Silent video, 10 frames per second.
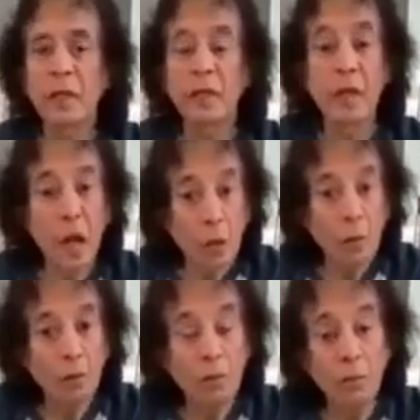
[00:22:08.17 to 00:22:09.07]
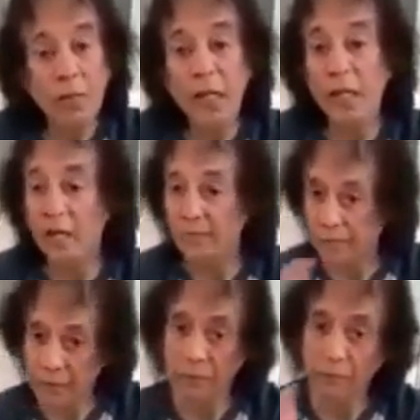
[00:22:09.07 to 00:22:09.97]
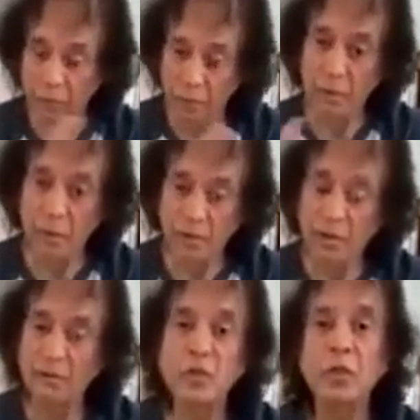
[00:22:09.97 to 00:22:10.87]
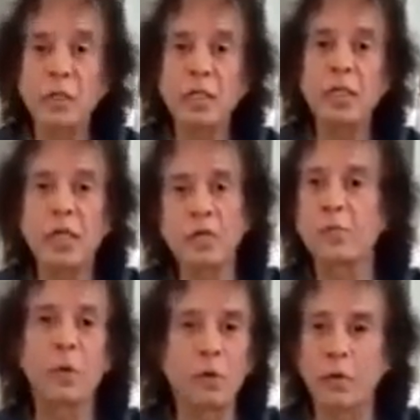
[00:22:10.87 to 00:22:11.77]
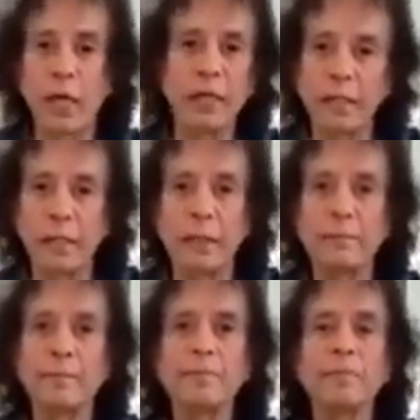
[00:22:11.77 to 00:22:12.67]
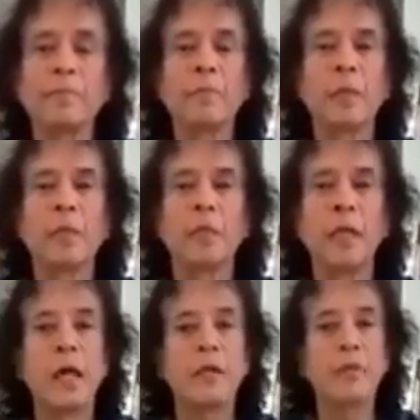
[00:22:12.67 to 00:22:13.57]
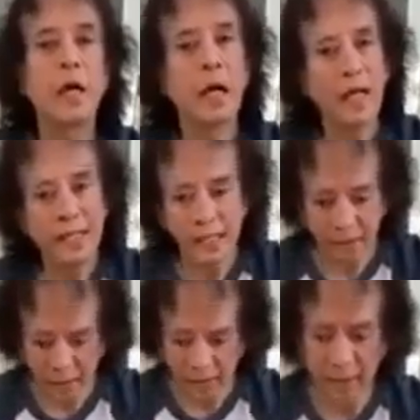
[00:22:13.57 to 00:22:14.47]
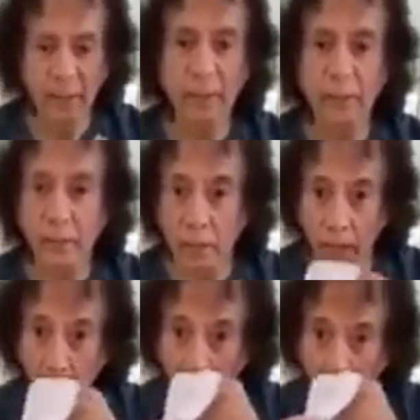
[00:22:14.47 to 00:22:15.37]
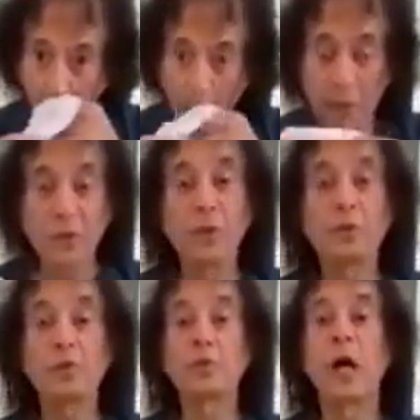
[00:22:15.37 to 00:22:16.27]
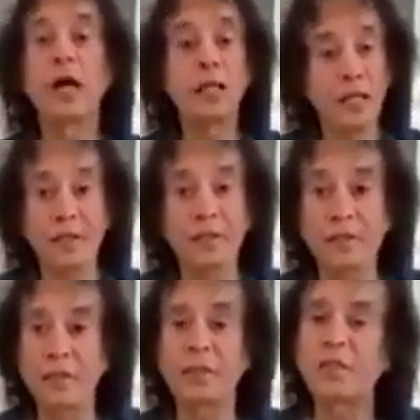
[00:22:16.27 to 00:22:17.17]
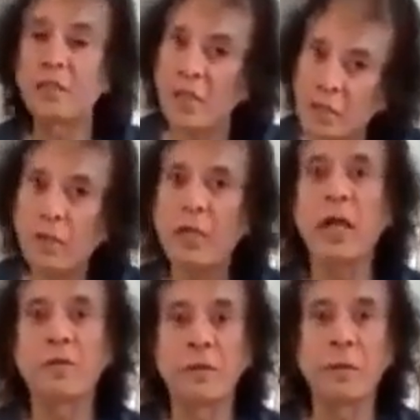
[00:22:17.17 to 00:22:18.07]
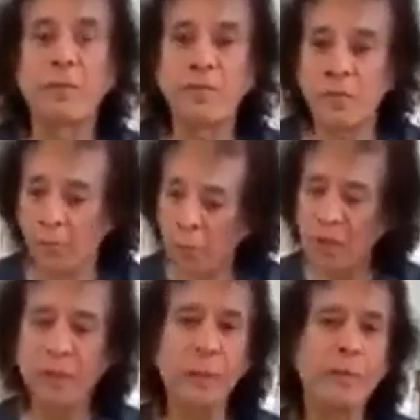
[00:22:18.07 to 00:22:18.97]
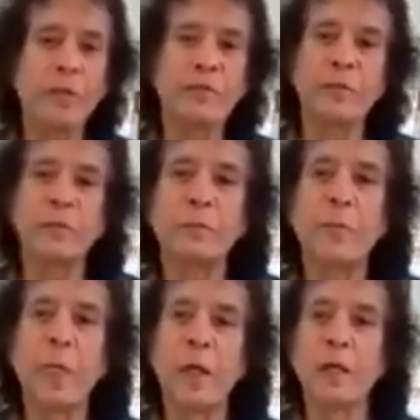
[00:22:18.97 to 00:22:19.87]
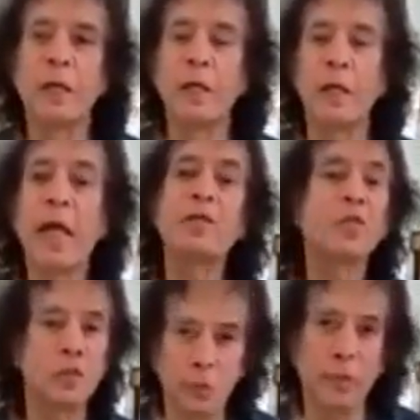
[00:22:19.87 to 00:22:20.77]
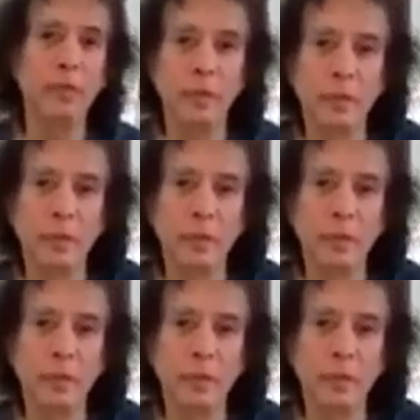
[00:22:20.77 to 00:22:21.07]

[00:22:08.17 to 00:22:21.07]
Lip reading: now when I have sufficiently explored that area, then I will highlight the therekitta. So to highlight the therekitta, that's when I will put a little bit of a edge to it.